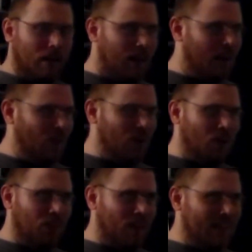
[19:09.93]
hear
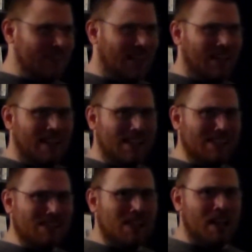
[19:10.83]
your thoughts on
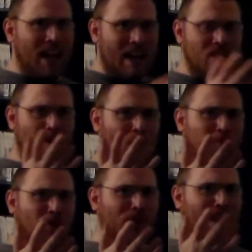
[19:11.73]
this, and
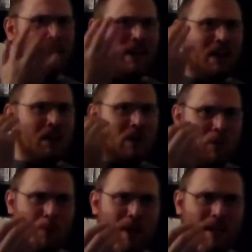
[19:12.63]
hopefully
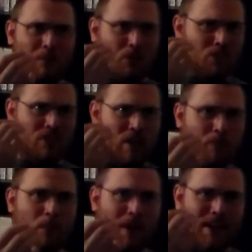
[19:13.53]
you'll be able to
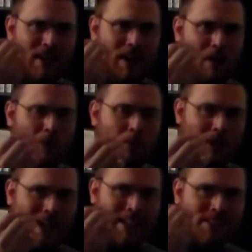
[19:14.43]
start breaking down
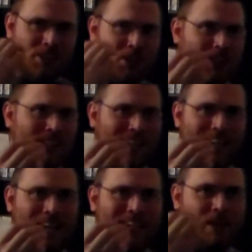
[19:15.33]
plays just
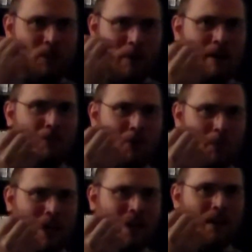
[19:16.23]
like I do every
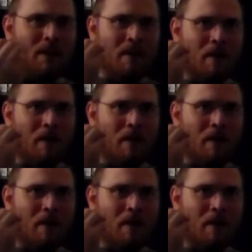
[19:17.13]
week